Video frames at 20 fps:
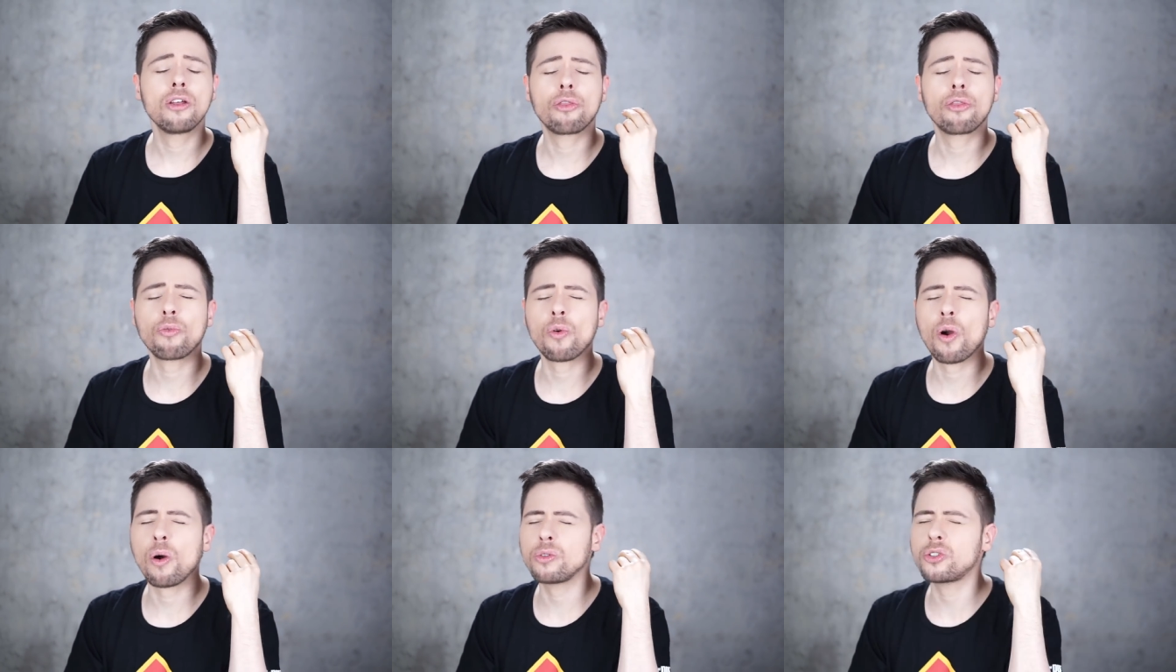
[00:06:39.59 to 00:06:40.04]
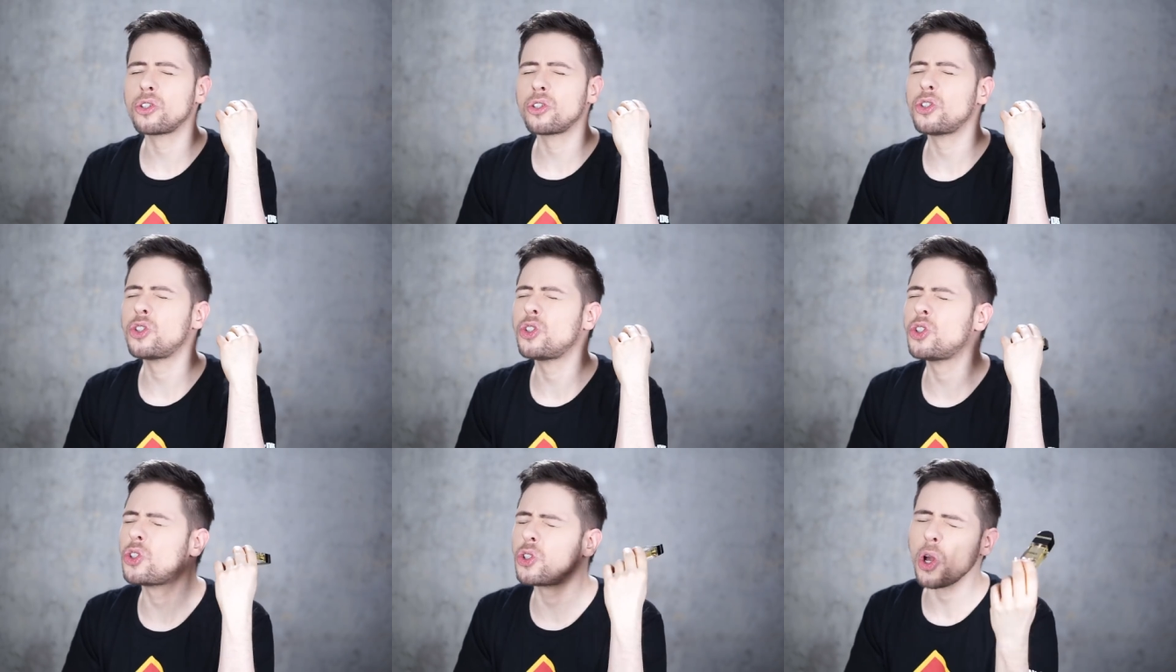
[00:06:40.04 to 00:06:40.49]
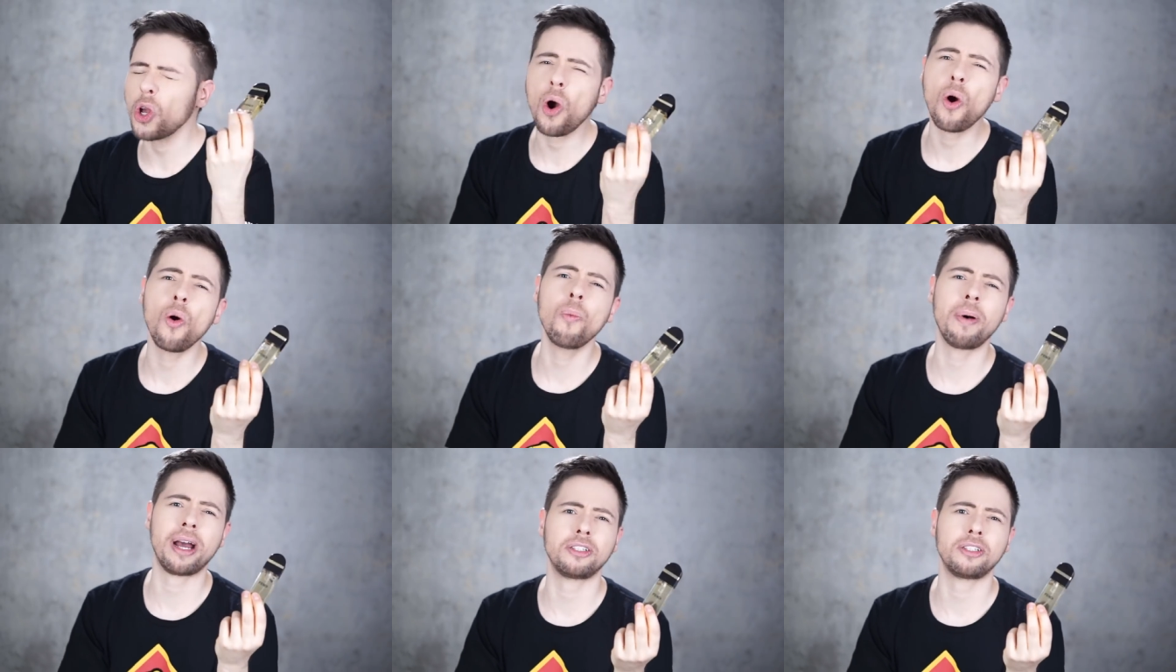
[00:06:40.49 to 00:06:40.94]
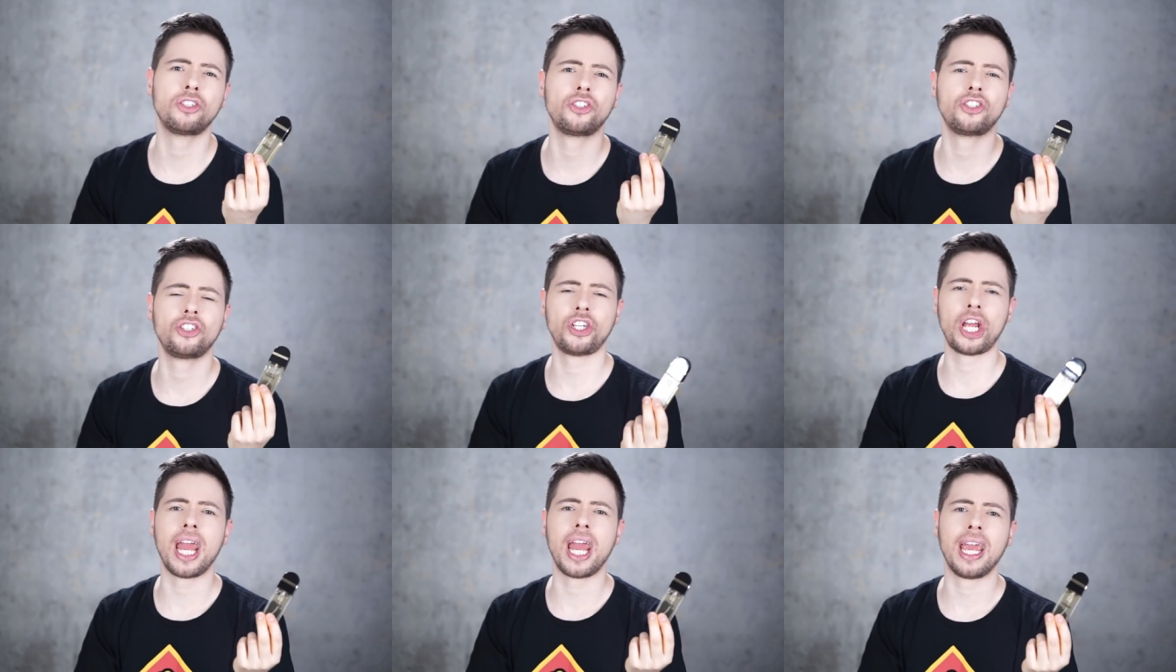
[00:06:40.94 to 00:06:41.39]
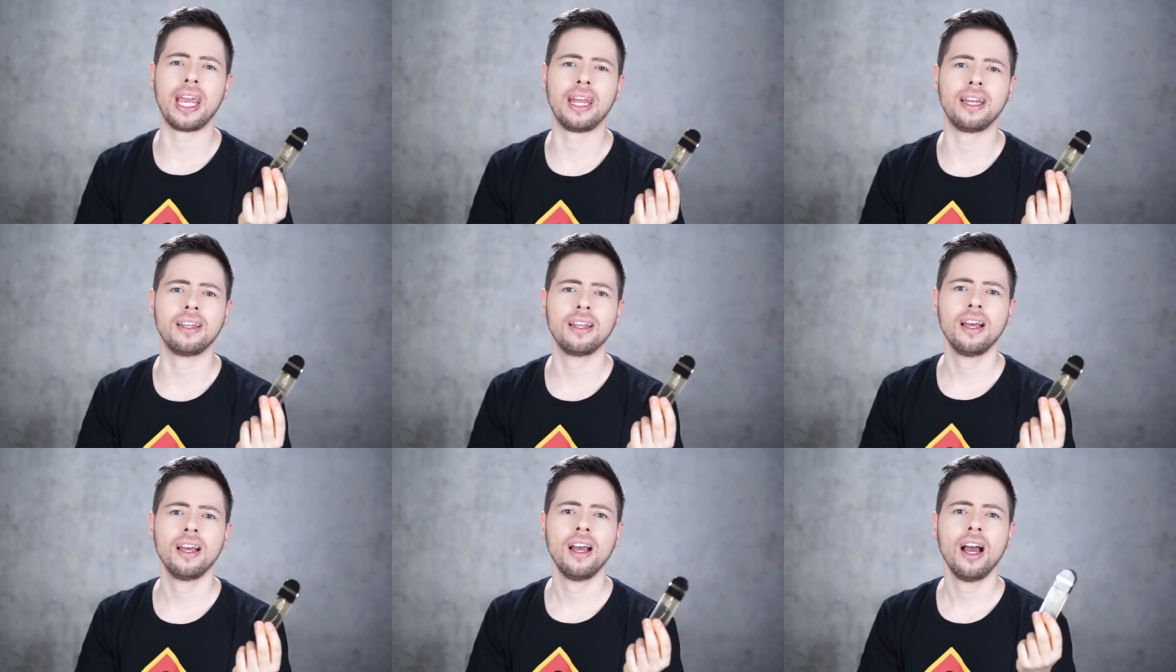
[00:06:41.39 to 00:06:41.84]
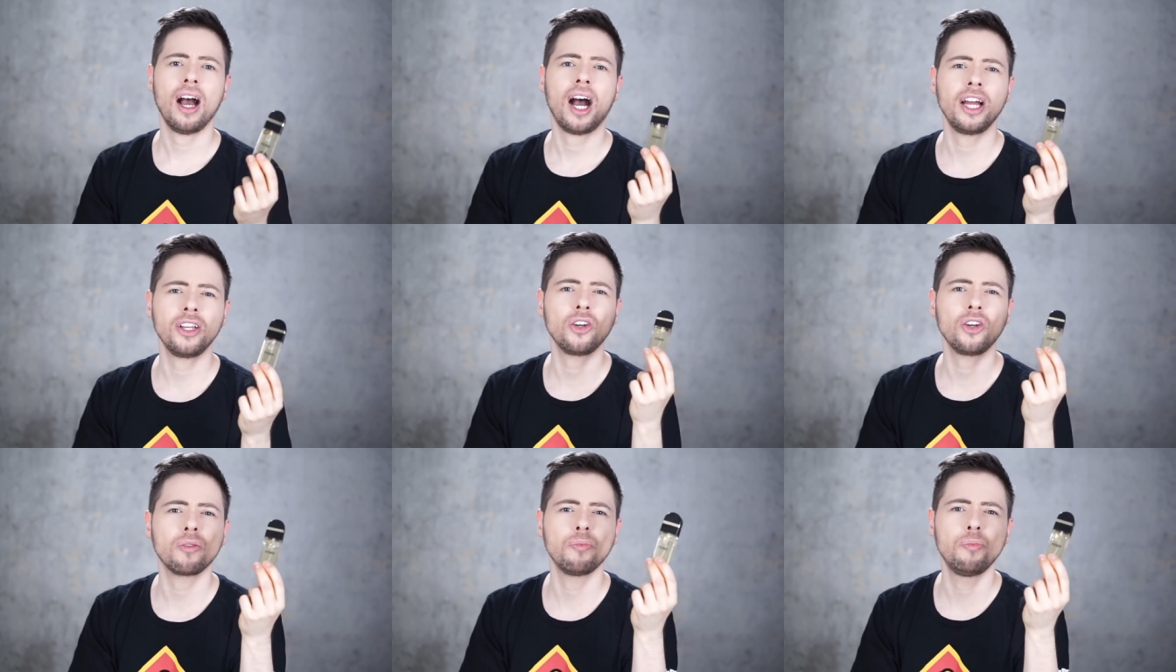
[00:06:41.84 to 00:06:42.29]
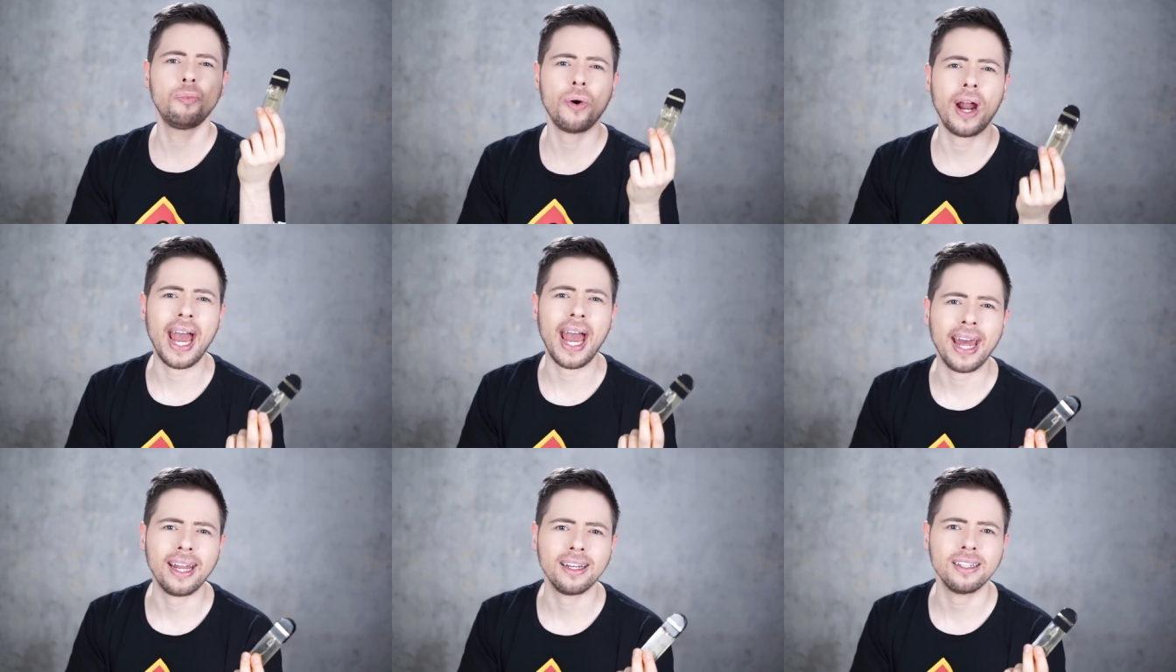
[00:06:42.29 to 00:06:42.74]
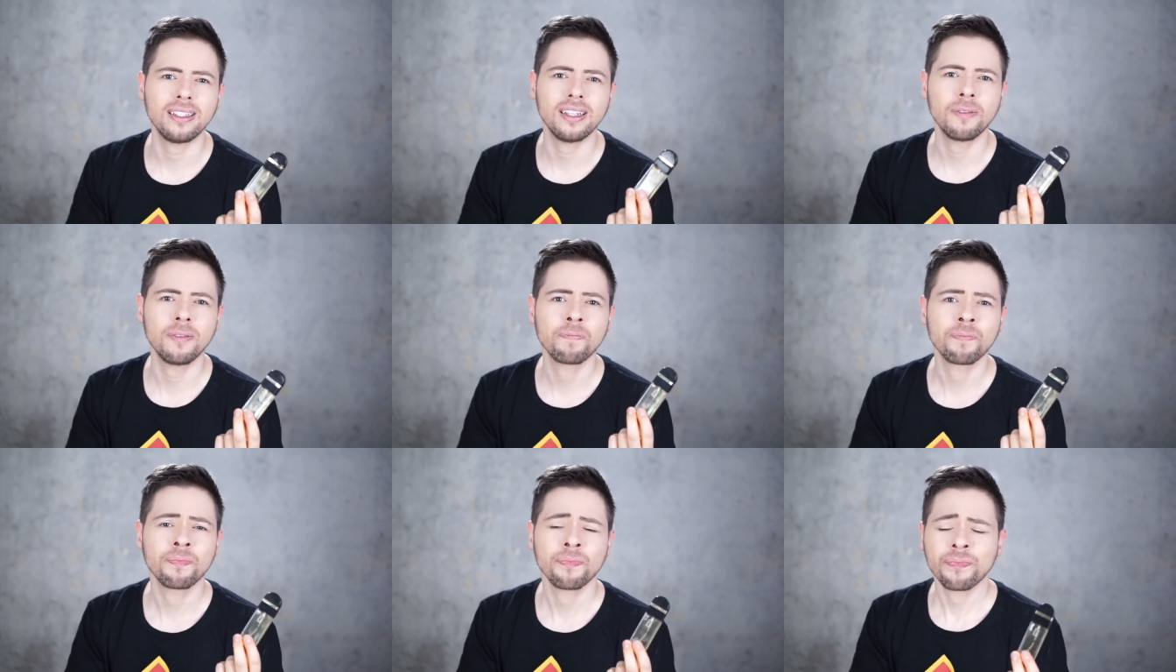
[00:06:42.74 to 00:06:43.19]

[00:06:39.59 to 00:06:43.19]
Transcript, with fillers: throws so much shade on your brand.